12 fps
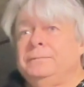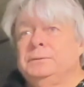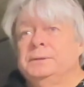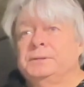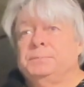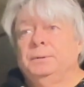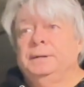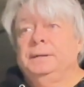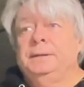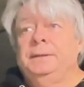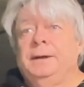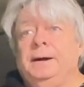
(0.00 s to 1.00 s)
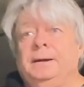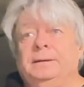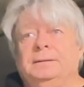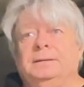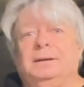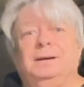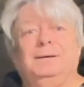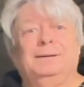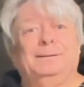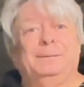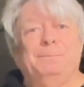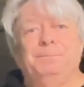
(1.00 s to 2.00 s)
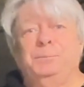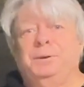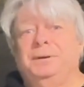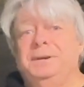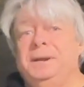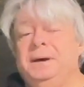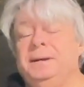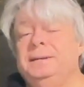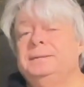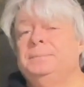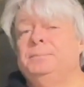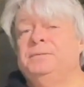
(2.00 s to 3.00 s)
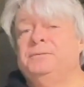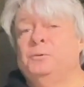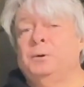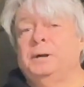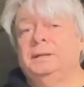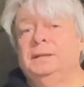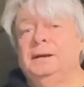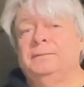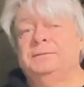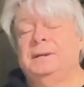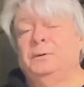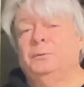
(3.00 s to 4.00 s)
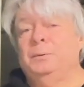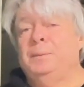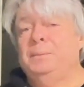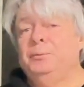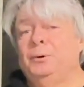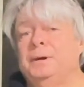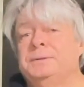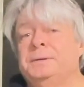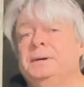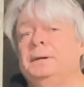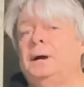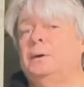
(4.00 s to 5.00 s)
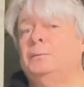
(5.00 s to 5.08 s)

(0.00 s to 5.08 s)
to explain that the night before I left, now remember I said I